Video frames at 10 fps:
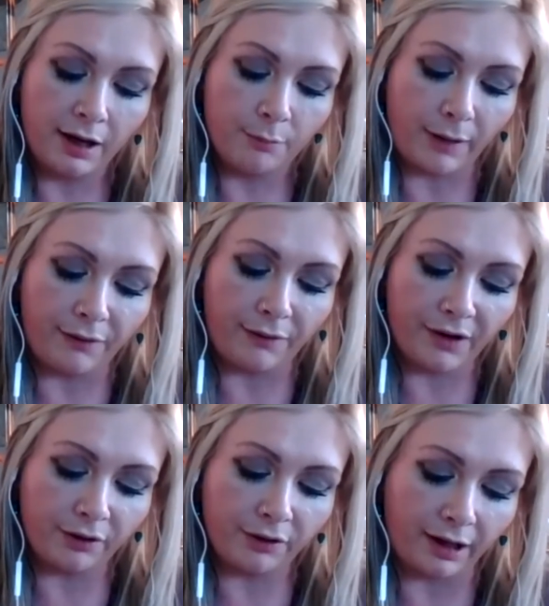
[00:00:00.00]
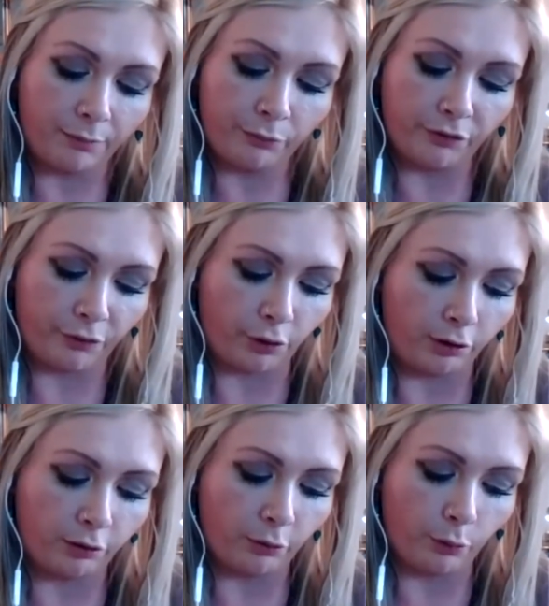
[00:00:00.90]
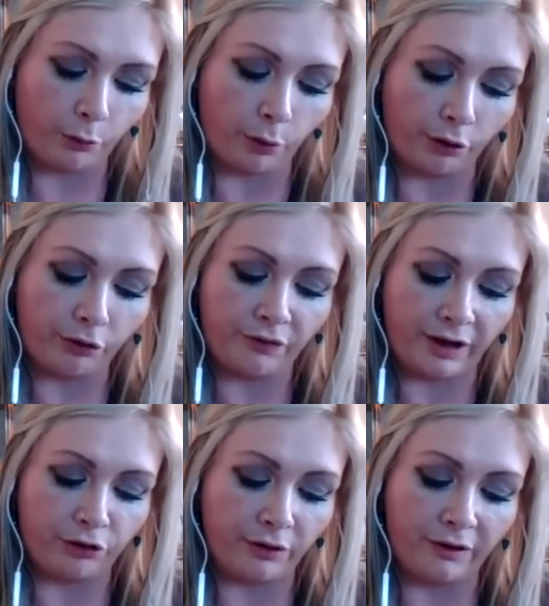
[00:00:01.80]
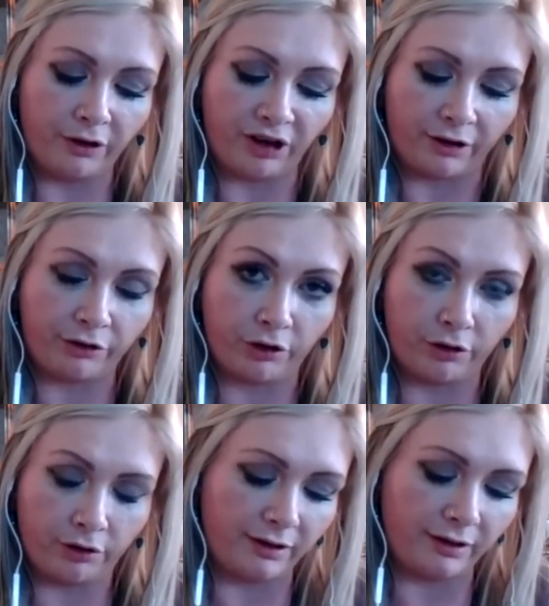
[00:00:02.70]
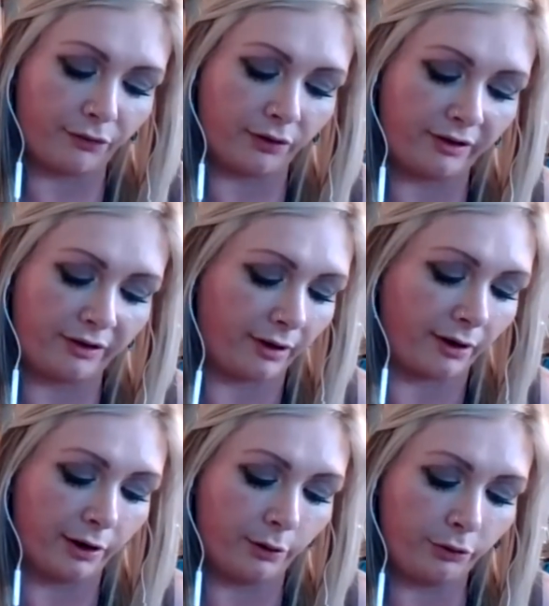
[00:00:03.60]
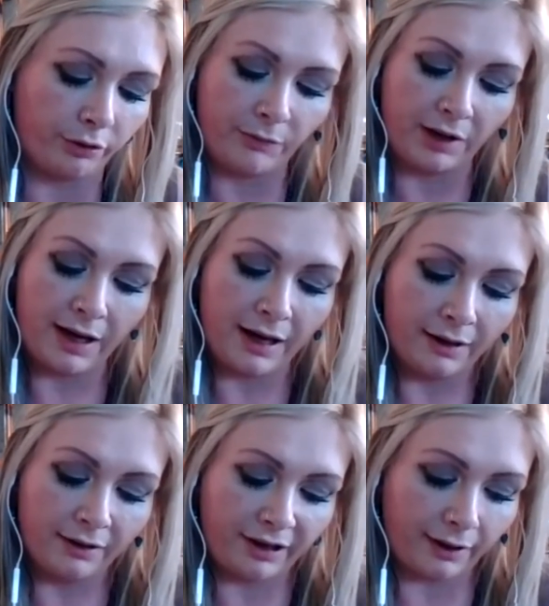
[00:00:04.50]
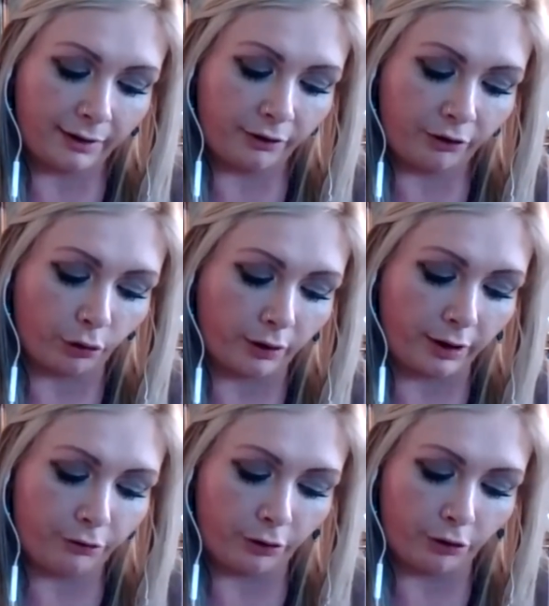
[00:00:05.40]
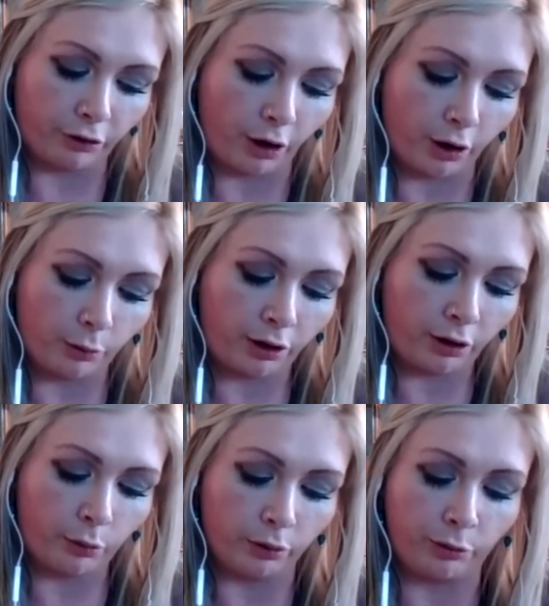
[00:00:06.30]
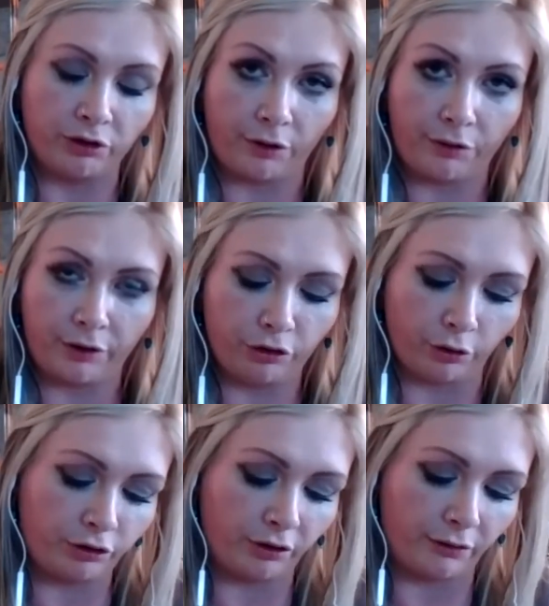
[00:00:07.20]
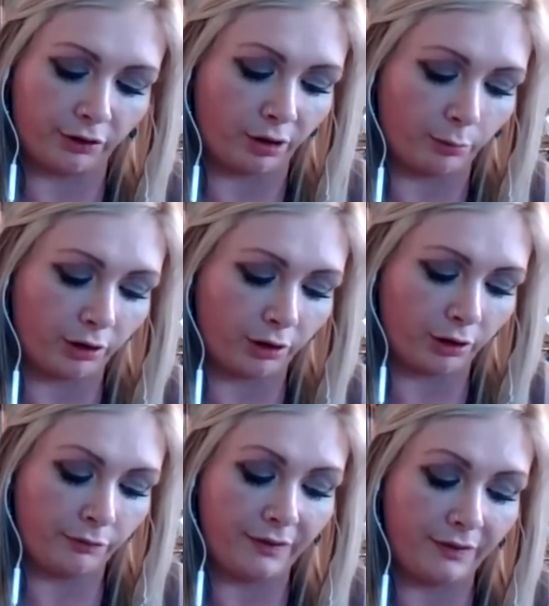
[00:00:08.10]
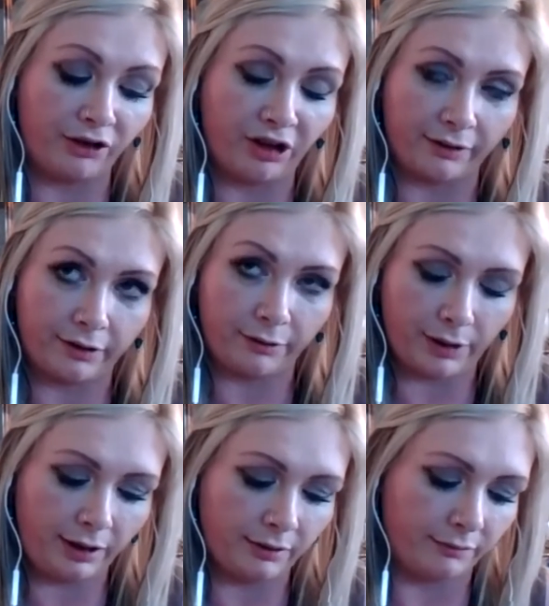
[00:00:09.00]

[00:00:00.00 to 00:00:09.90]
My favourite albums of all were the ones featuring the jester in different scenarios, telling a story through their artwork, which was nothing short of phenomenal. They enchanted me.